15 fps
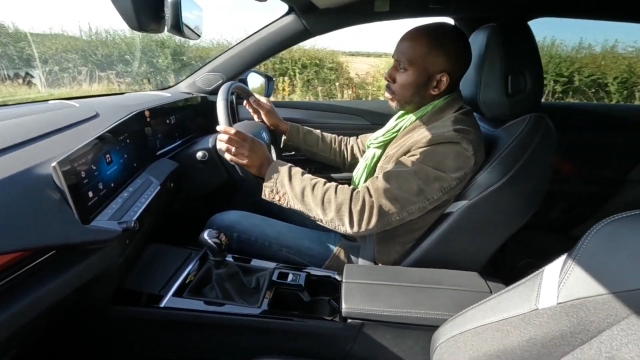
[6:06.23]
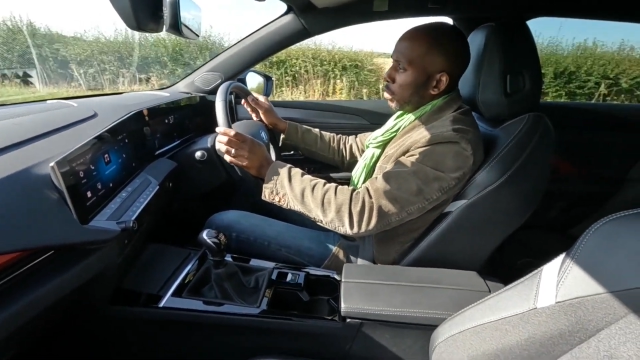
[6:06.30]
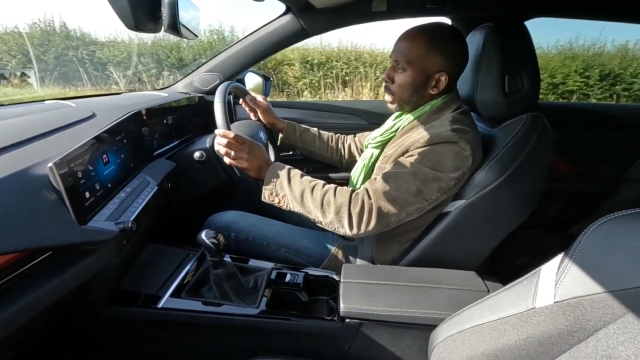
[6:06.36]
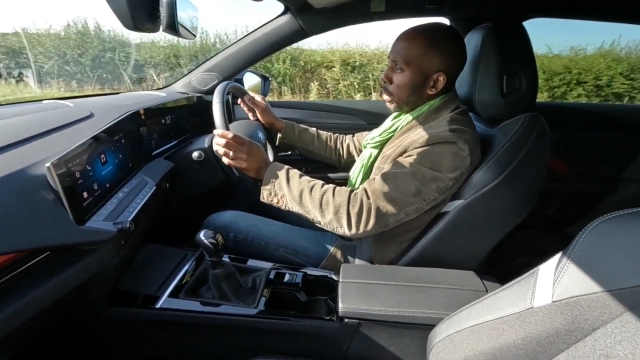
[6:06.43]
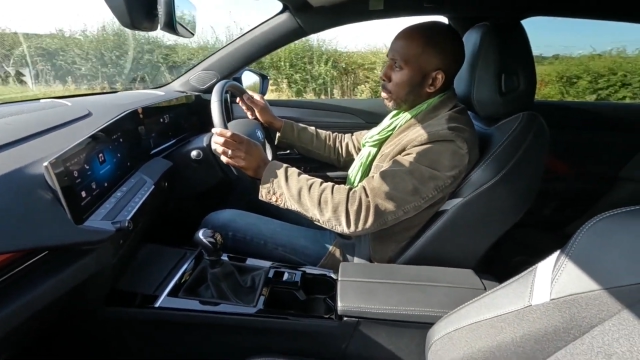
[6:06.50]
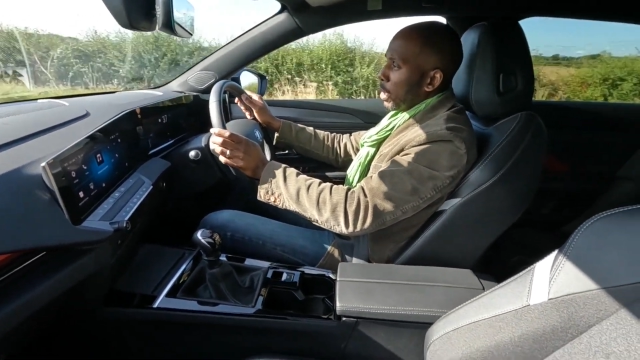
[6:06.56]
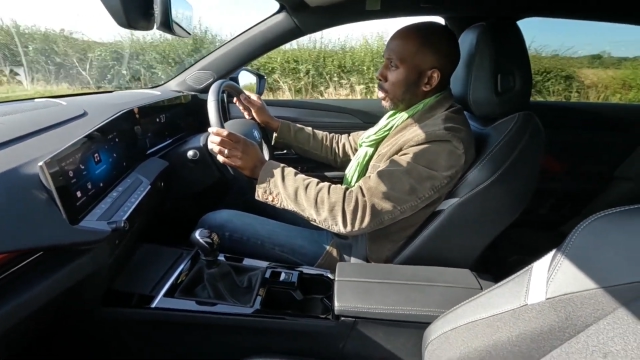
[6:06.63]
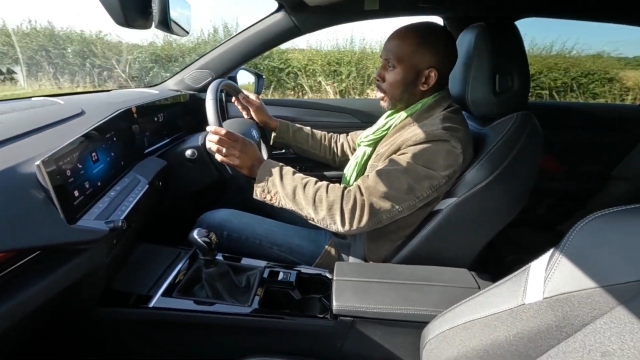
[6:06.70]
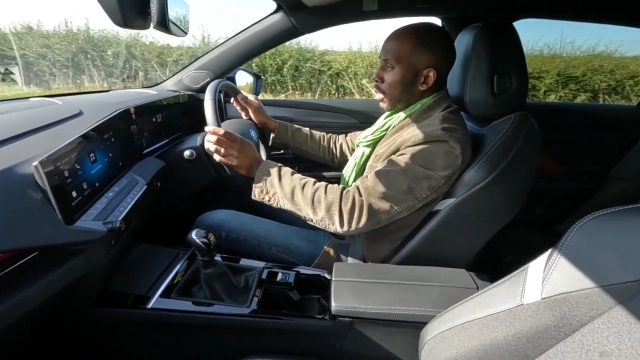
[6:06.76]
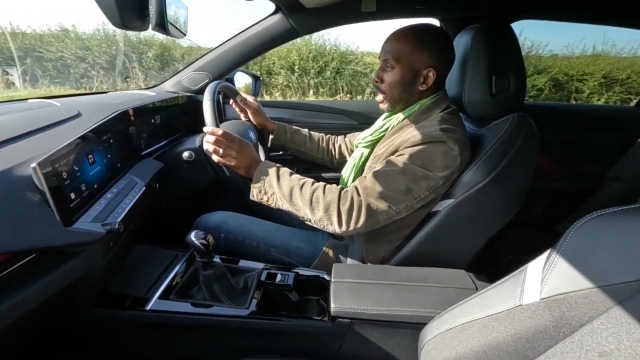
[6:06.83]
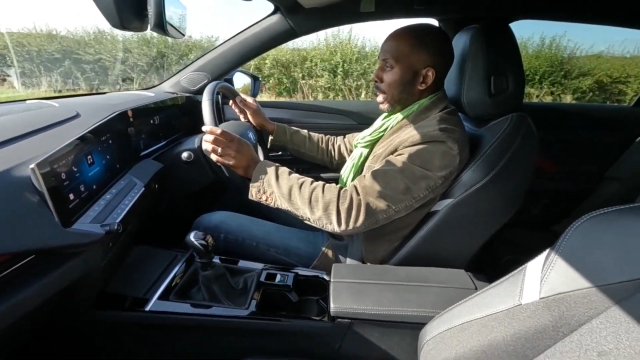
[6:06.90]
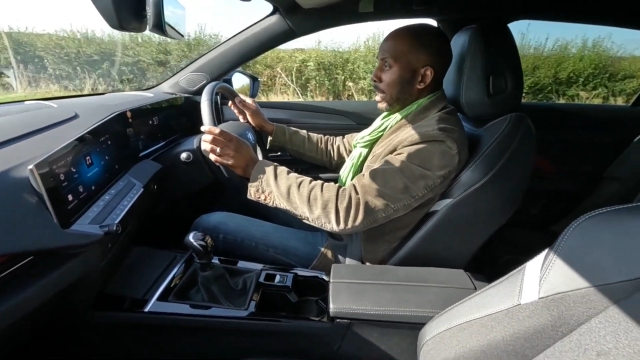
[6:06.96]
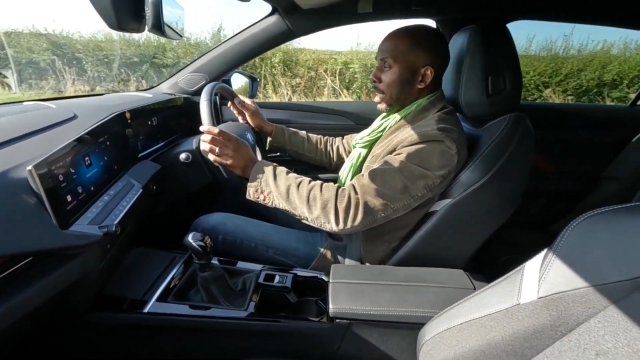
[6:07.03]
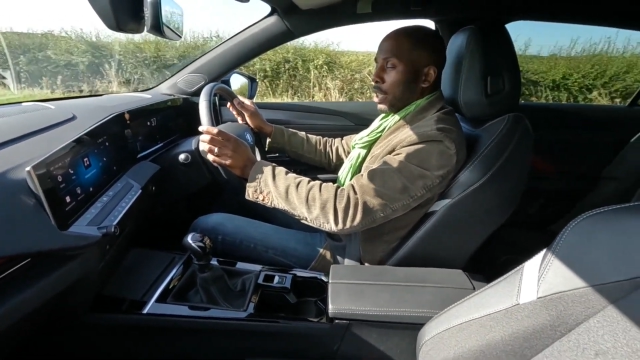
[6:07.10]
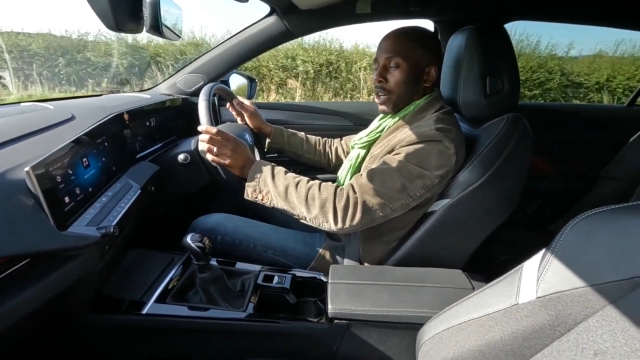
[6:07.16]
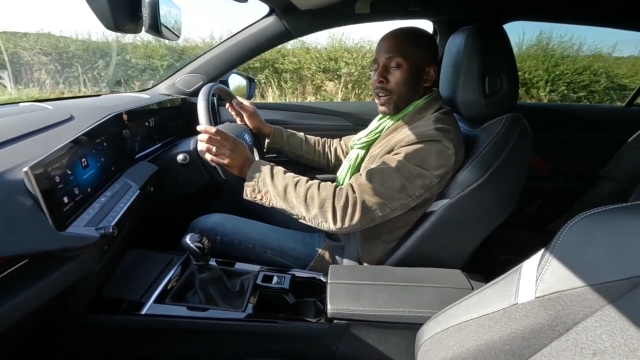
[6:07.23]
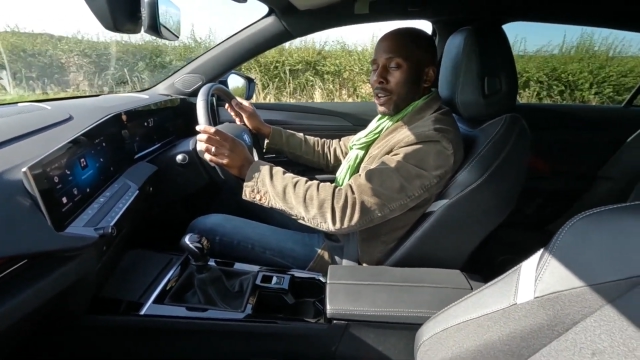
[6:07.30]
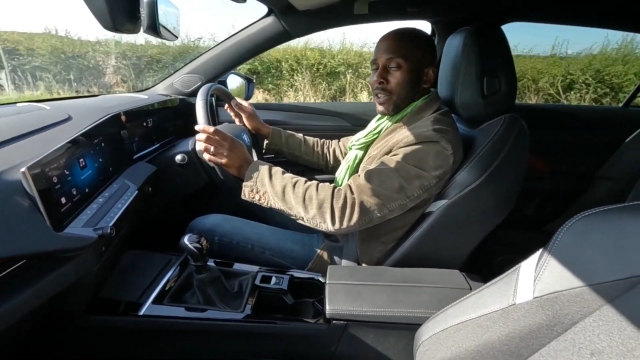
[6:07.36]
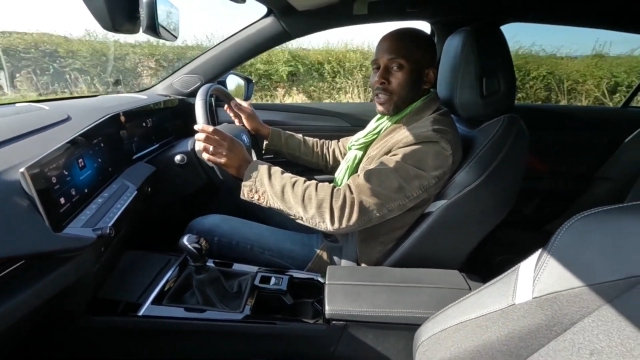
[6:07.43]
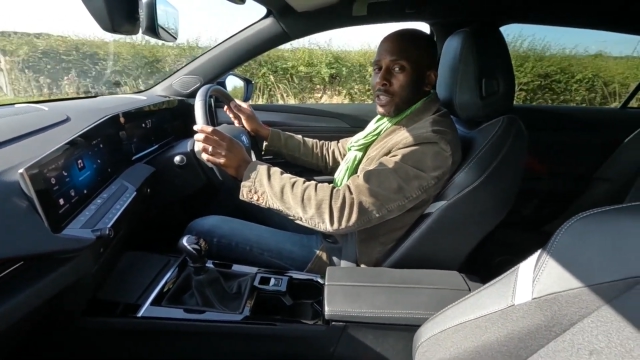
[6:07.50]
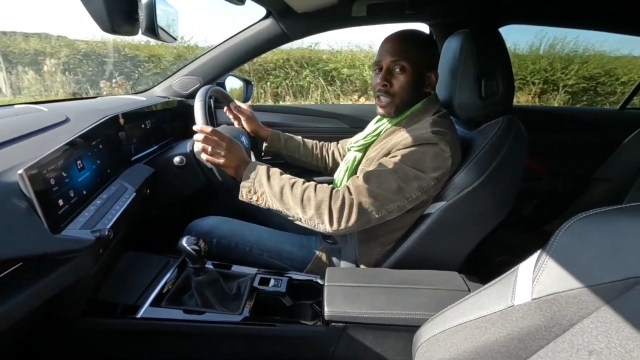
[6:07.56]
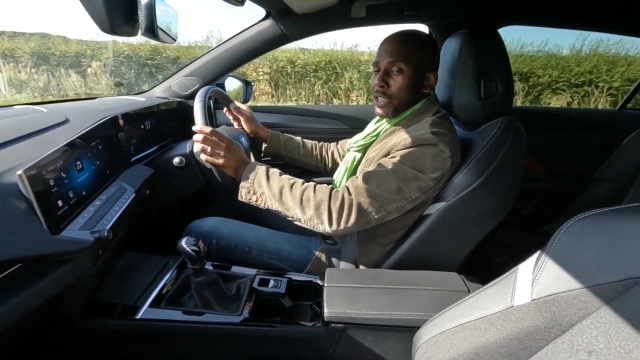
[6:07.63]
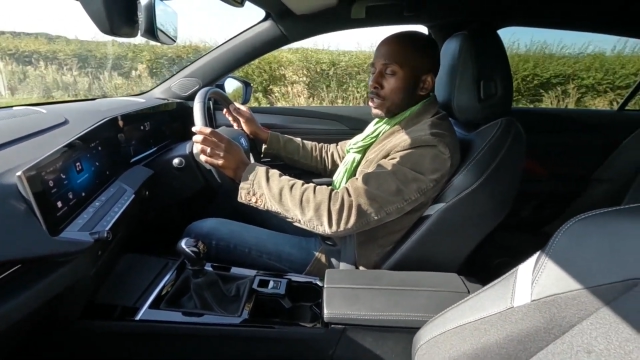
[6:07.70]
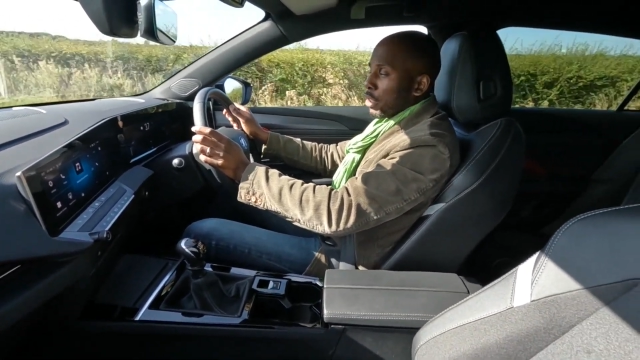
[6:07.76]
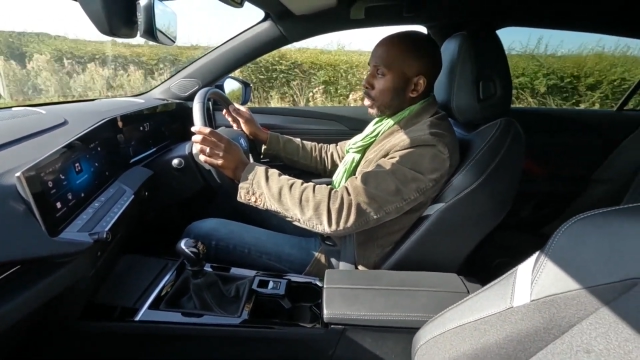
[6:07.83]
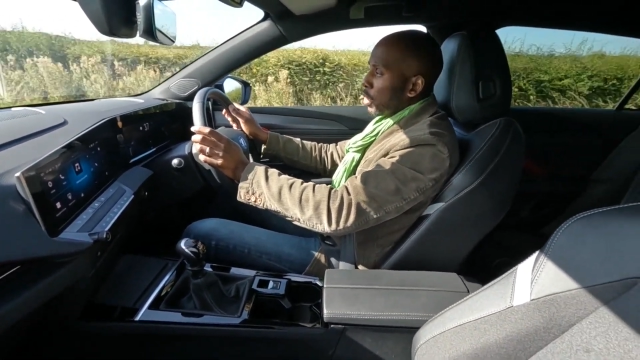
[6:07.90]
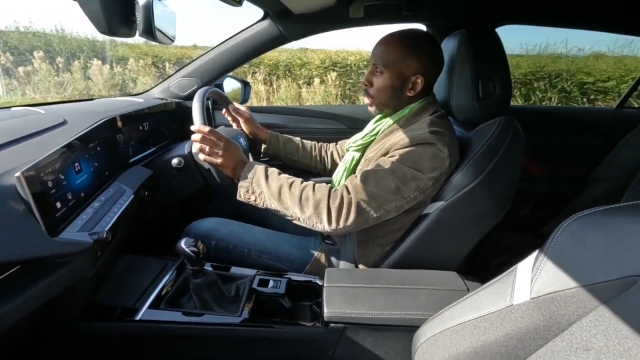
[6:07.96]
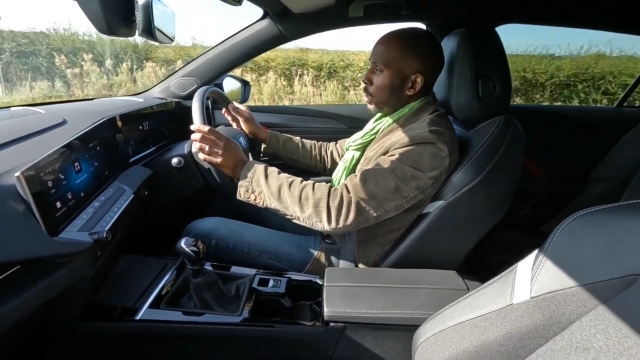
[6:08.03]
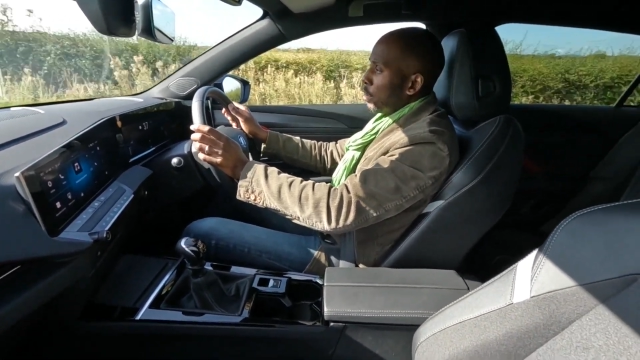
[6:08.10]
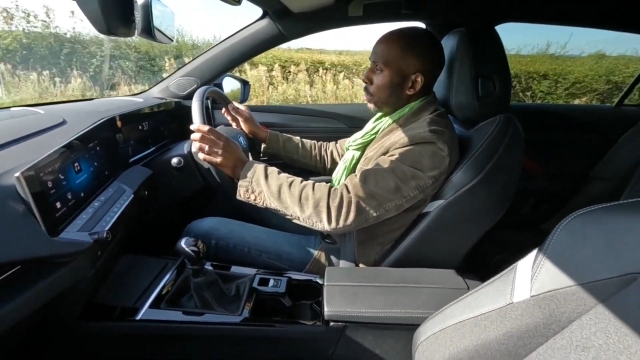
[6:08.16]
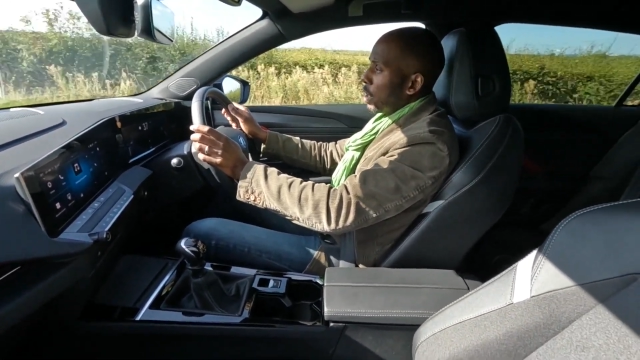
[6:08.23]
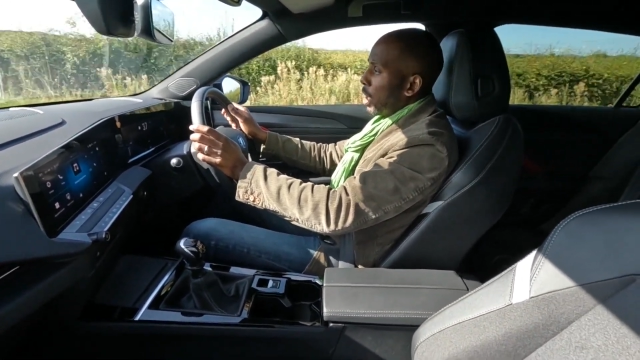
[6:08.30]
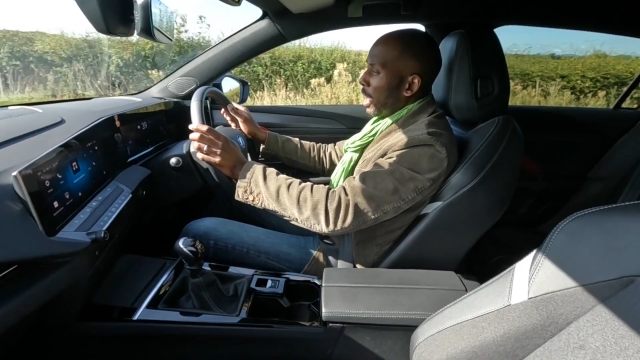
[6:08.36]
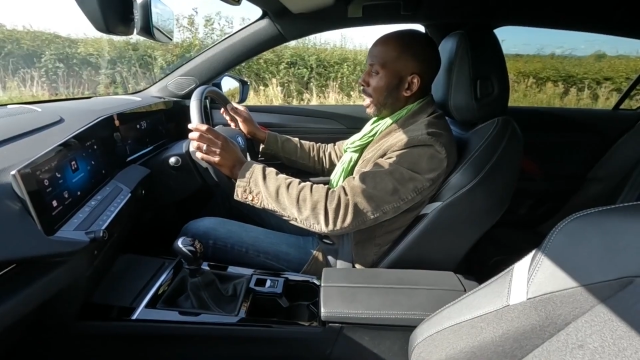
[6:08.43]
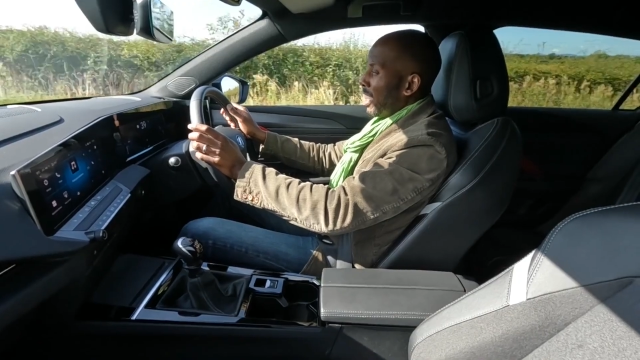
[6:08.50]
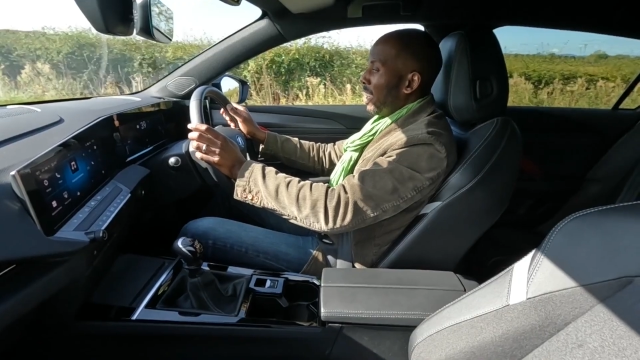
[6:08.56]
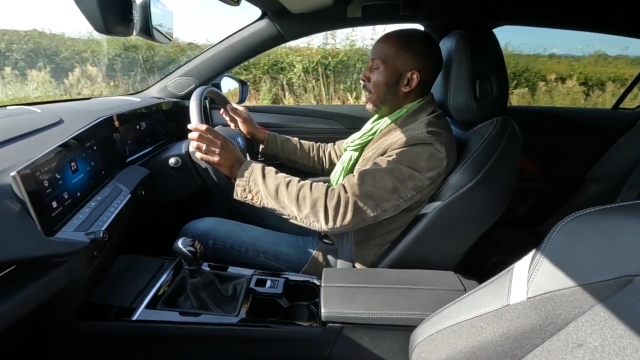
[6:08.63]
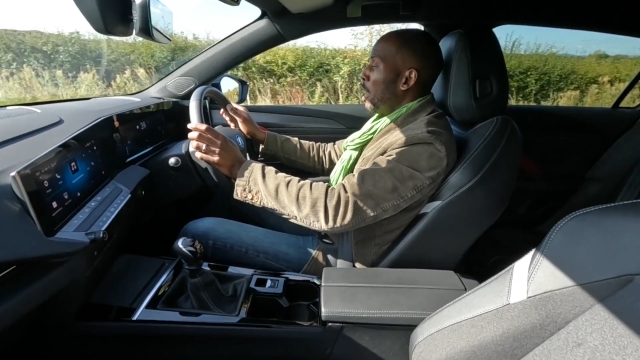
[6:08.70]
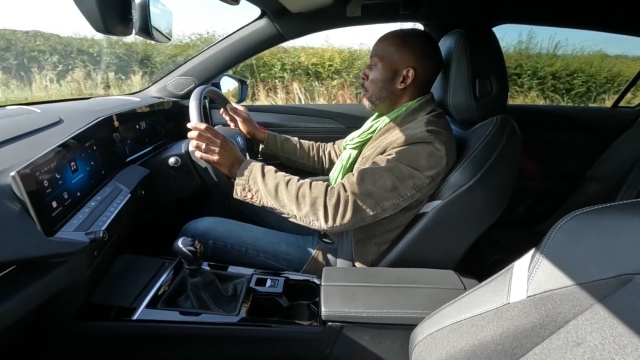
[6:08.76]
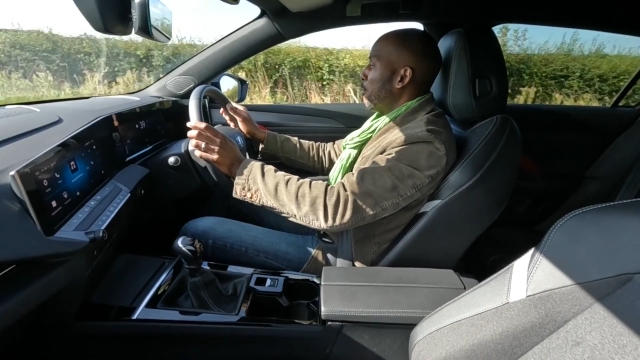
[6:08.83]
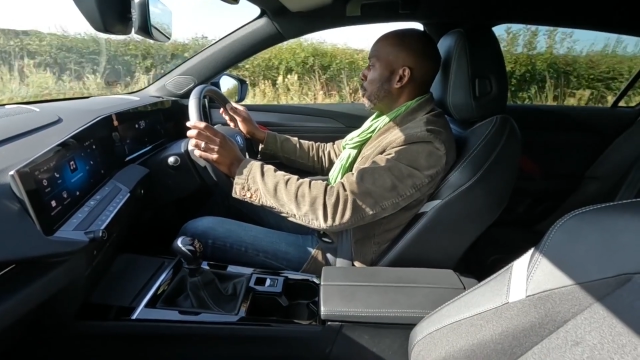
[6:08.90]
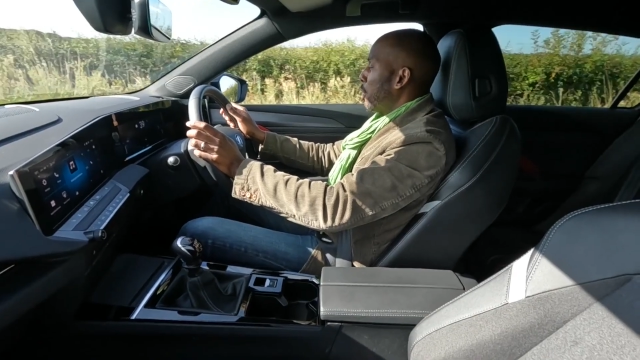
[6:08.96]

weblog.anycar.co.uk